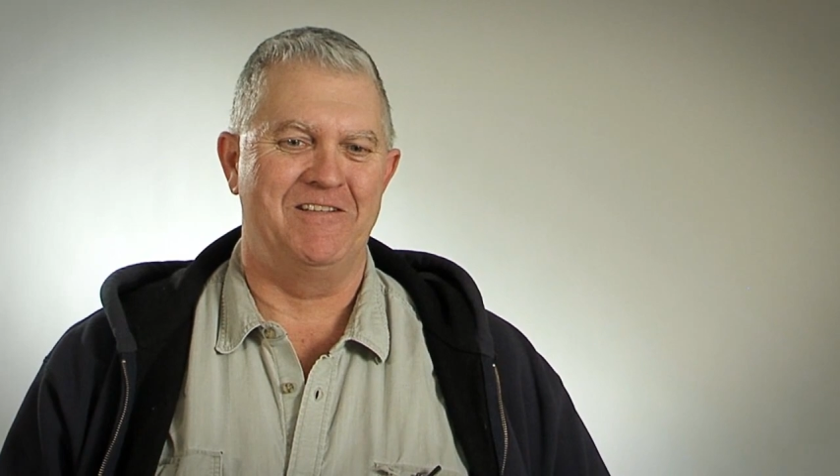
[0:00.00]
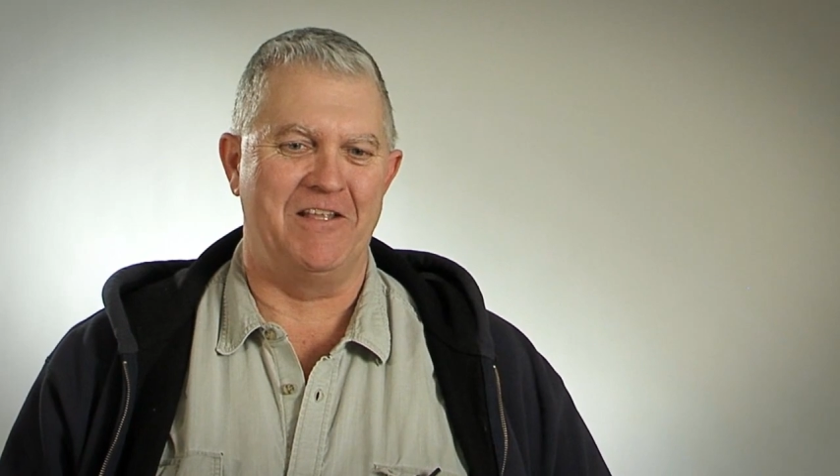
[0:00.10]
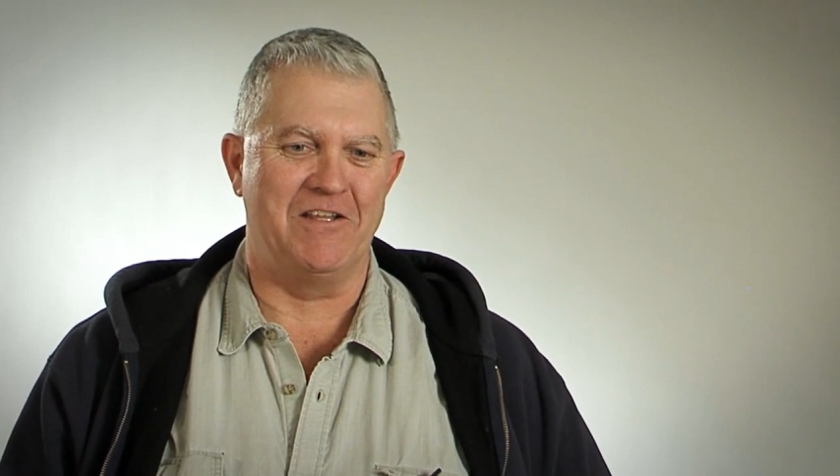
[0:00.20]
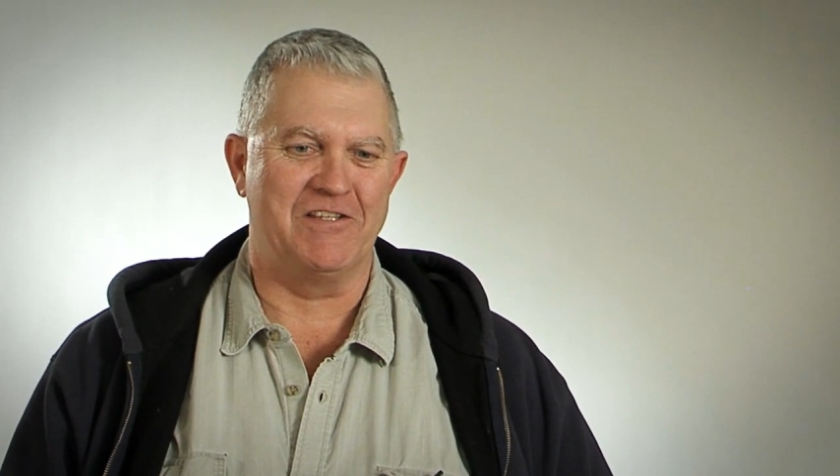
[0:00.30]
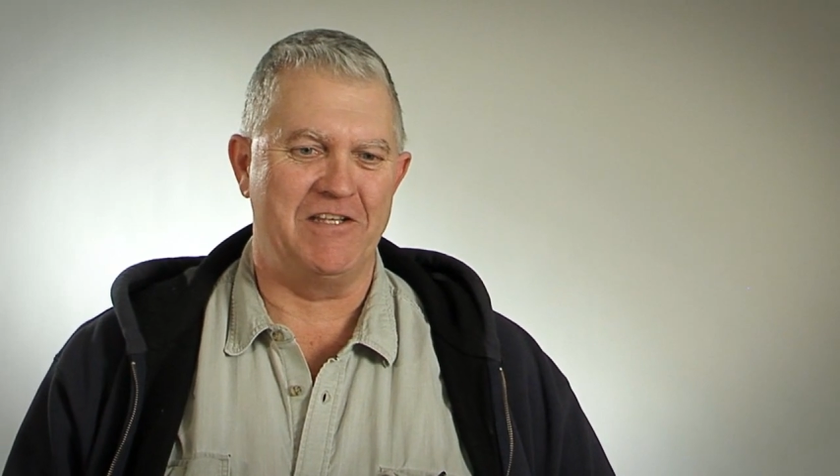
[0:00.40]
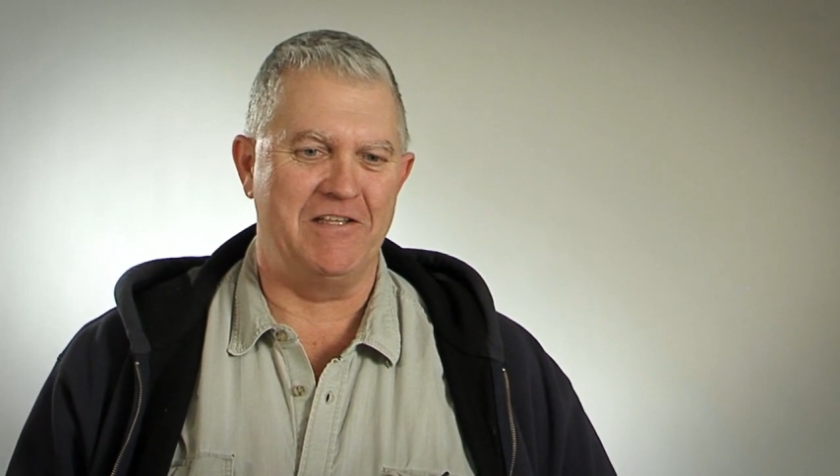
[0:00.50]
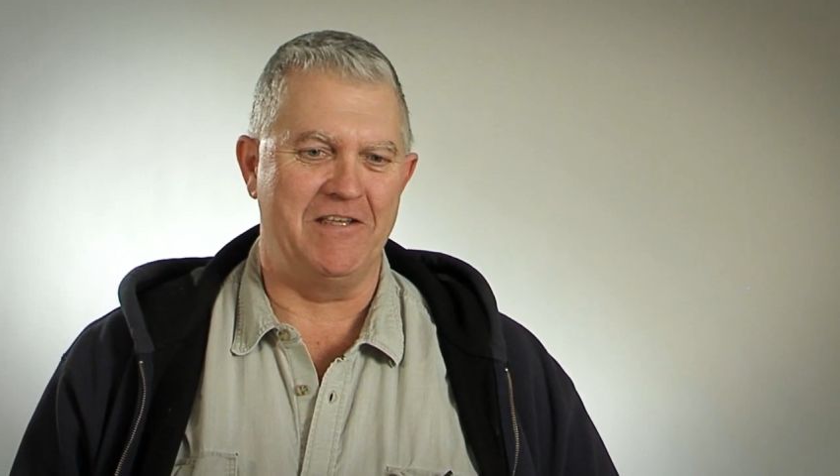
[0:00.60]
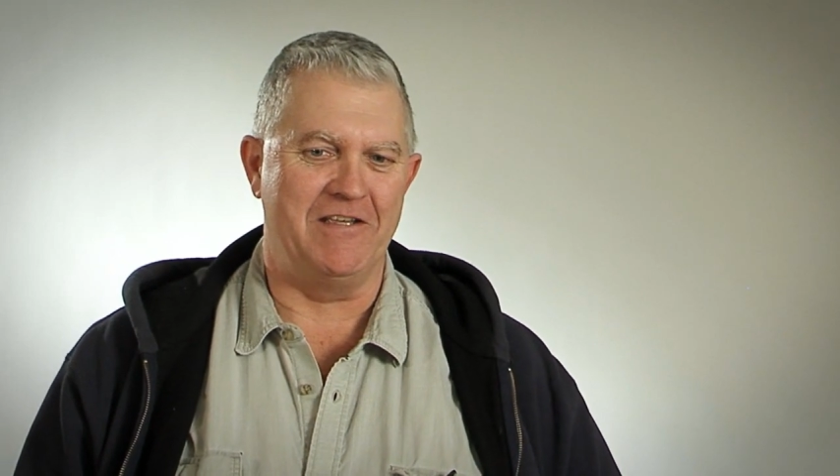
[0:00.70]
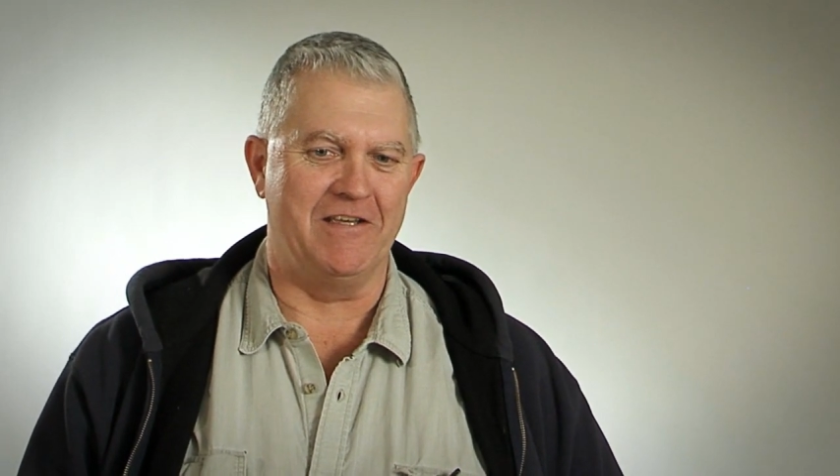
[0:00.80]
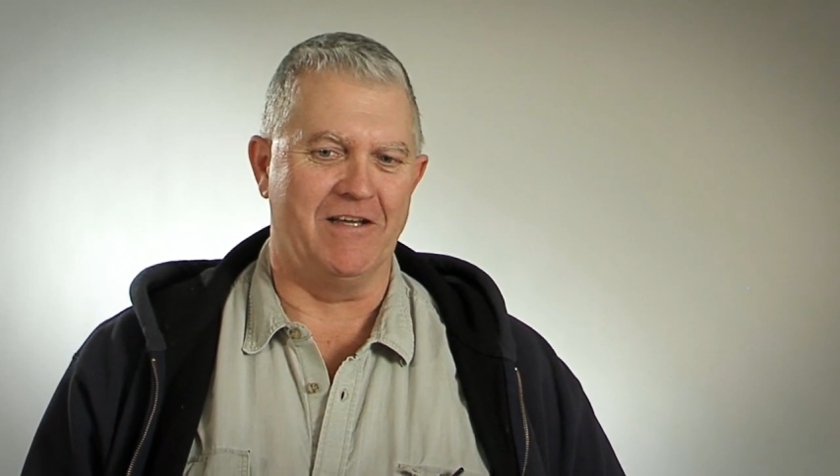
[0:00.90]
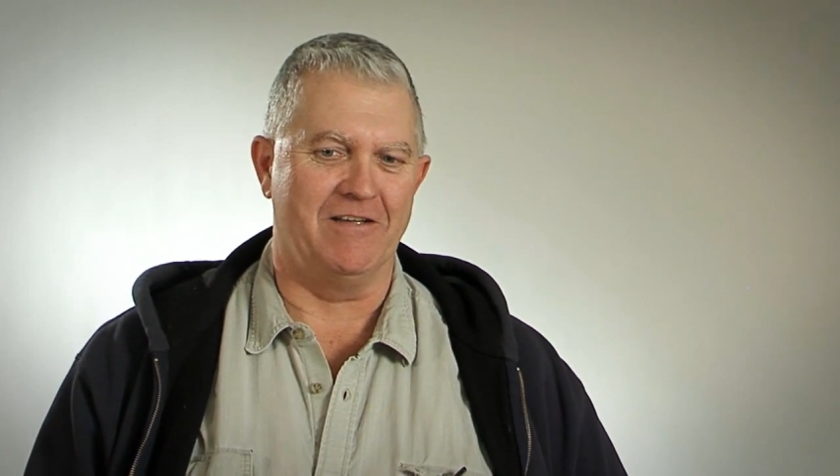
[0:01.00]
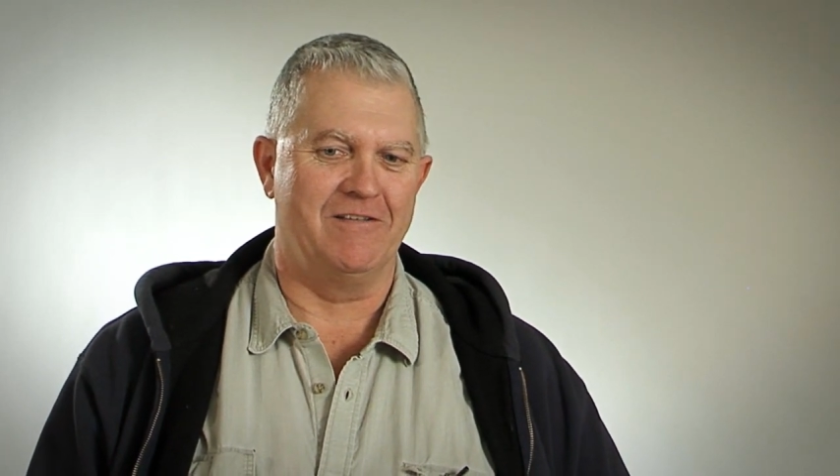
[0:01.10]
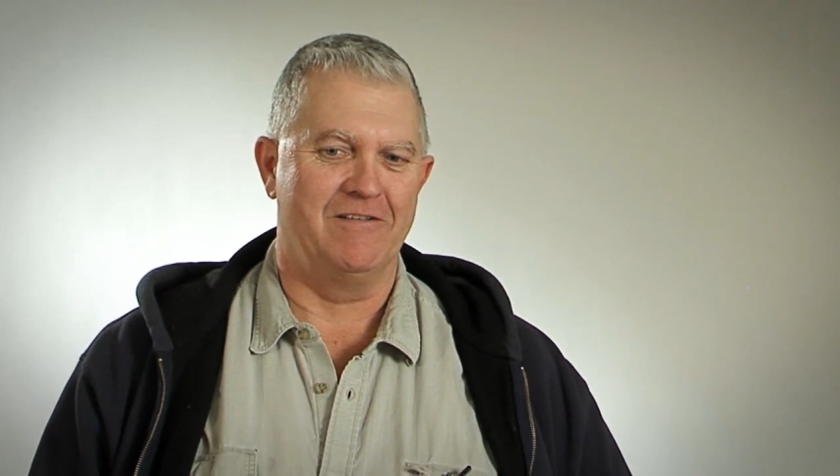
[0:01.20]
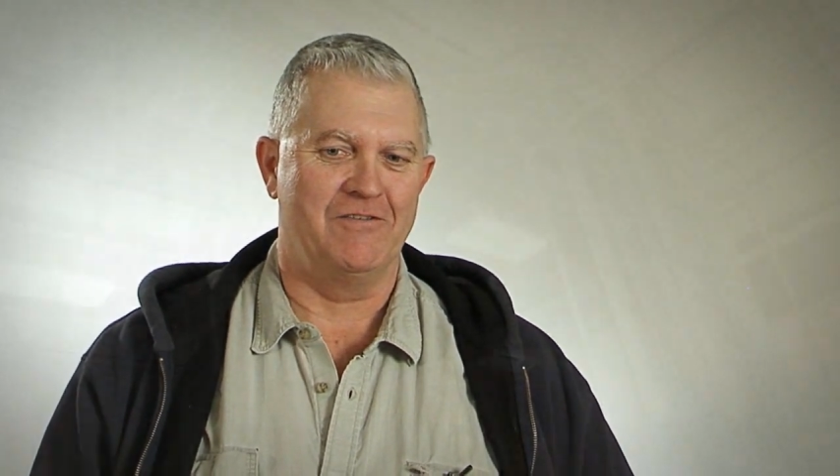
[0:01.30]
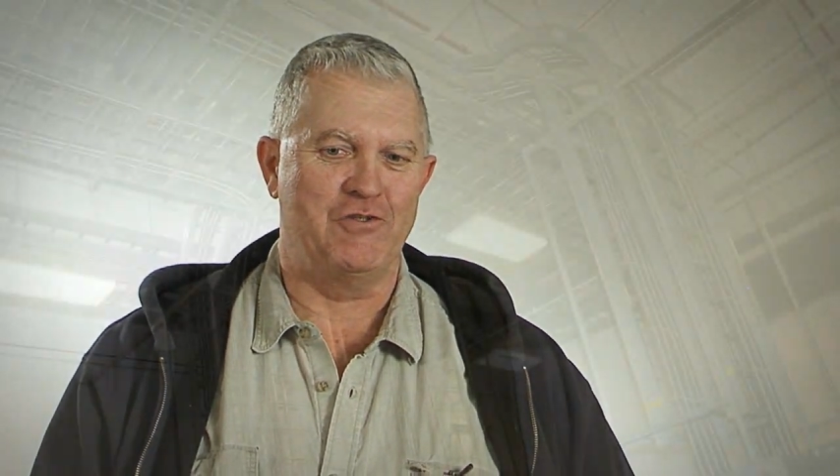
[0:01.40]
then to see the
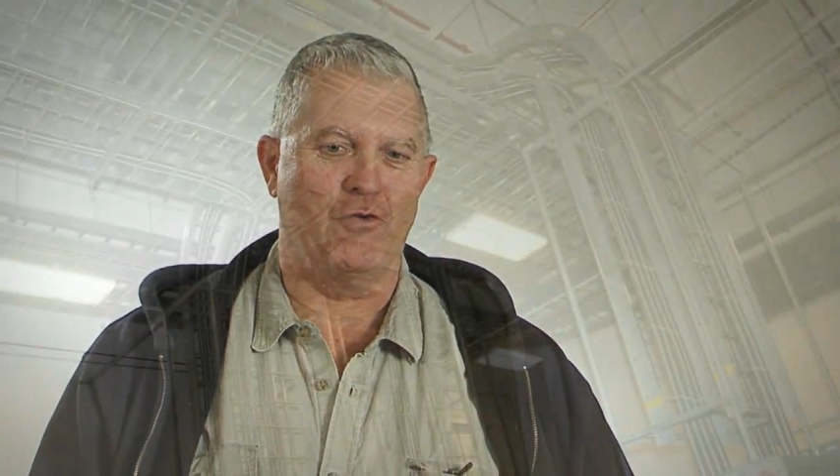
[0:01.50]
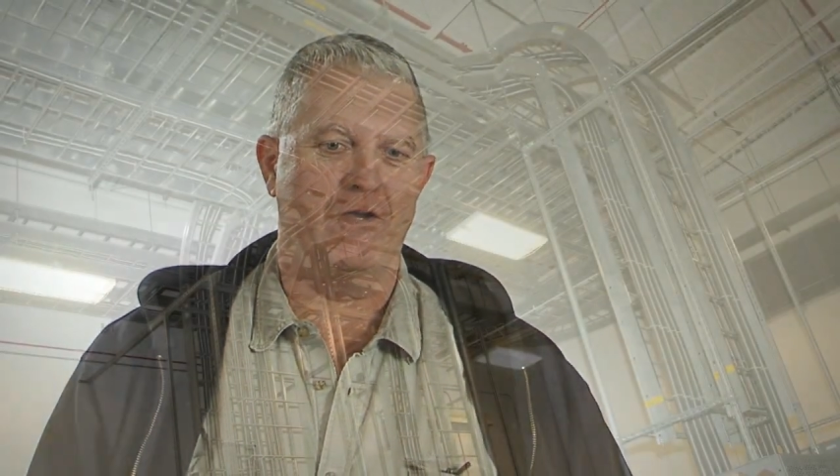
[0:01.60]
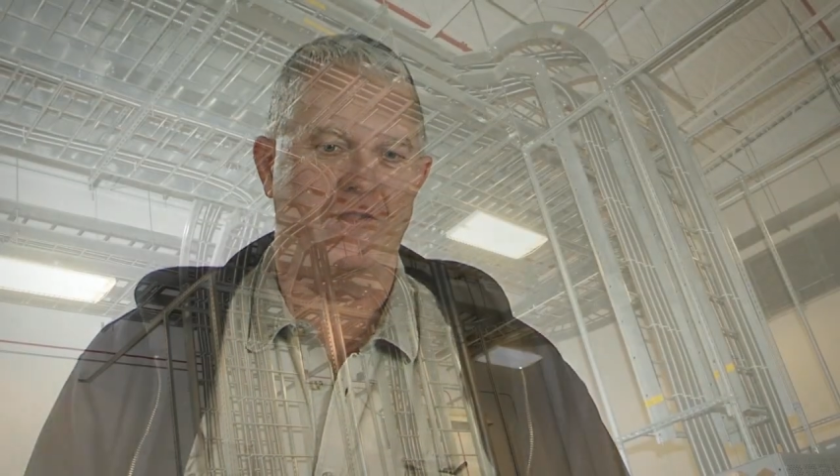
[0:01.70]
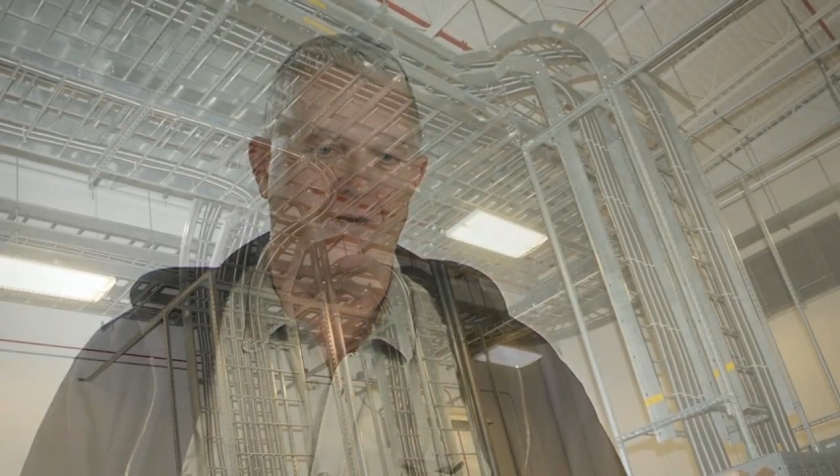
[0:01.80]
joy in